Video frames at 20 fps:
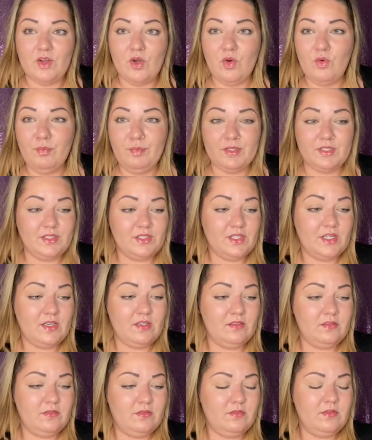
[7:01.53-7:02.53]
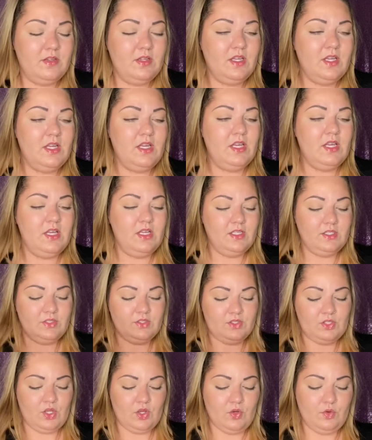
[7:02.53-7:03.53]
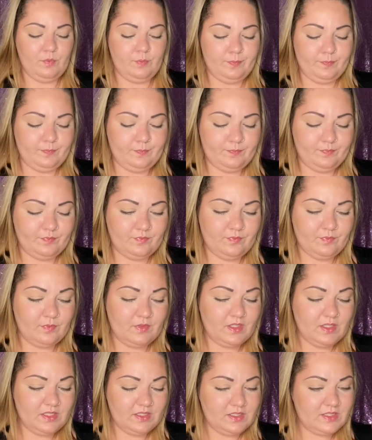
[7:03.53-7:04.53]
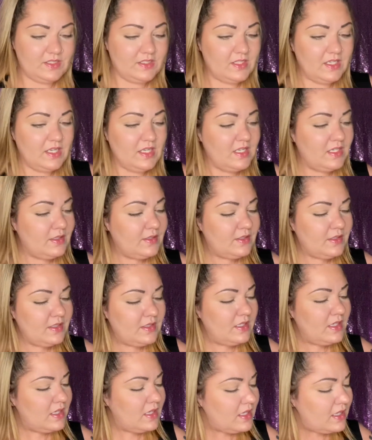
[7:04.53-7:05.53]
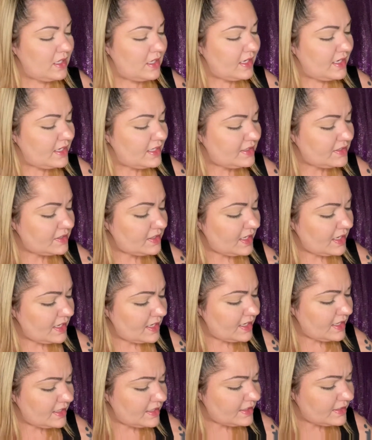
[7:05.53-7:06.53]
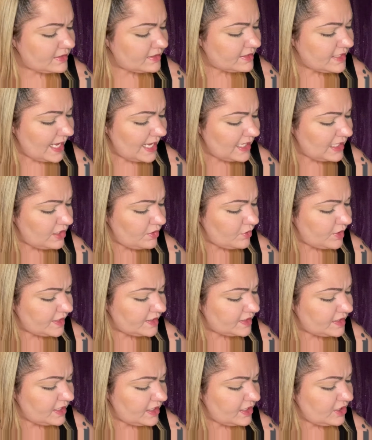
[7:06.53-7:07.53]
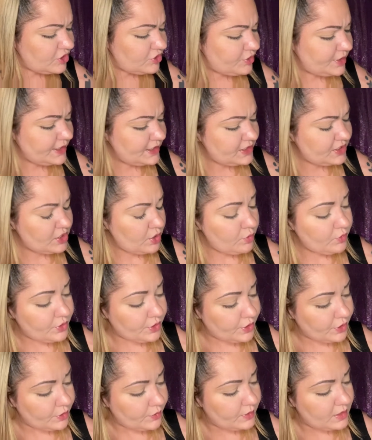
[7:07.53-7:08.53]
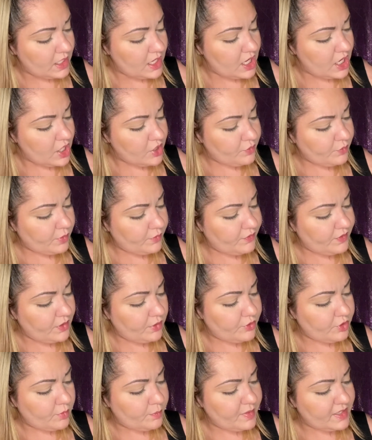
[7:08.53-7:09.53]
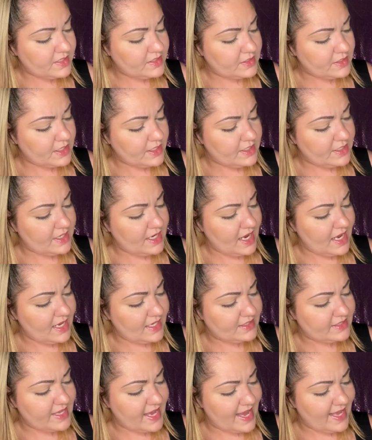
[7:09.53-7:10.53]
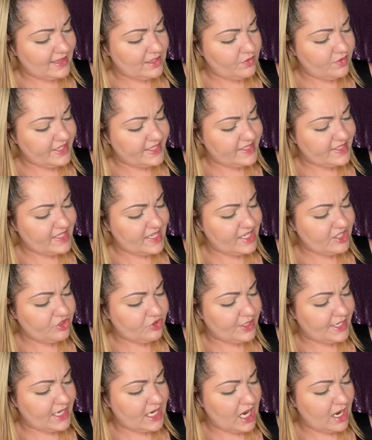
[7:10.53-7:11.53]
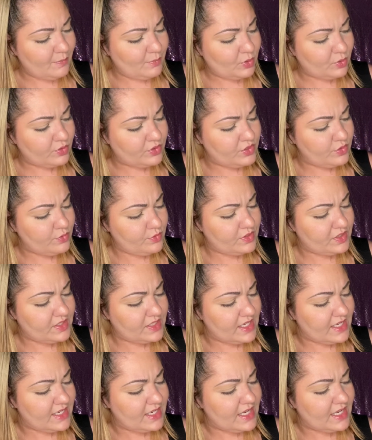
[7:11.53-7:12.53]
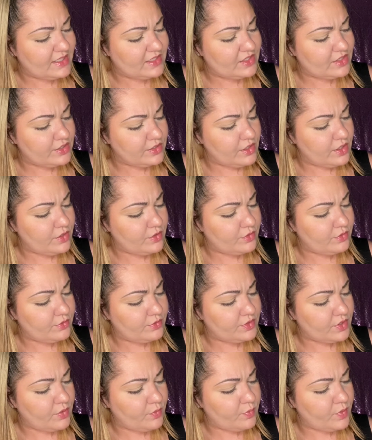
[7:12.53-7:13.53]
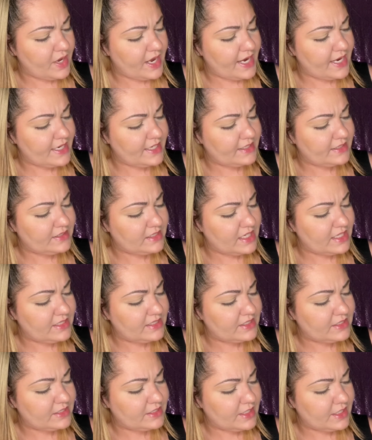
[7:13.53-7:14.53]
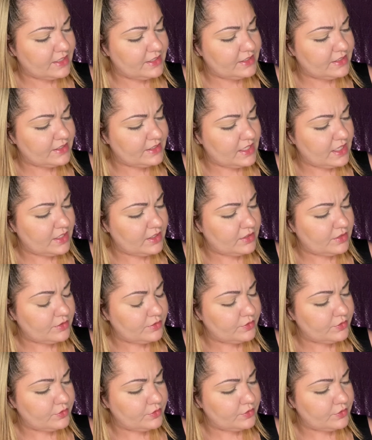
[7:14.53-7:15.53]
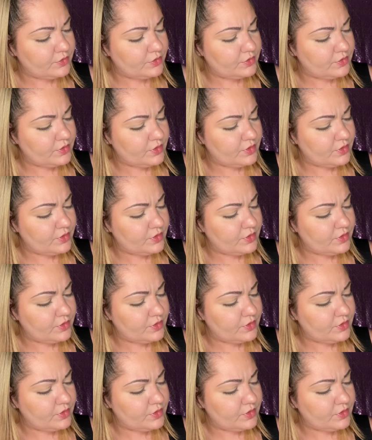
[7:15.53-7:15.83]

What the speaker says: opened yet. So, let's see. It says, Aloe and Tea Tree Toner. Reveal your best skin yet as the Aloe and Tea Tree combo soothes skin and slows away dead skin cells.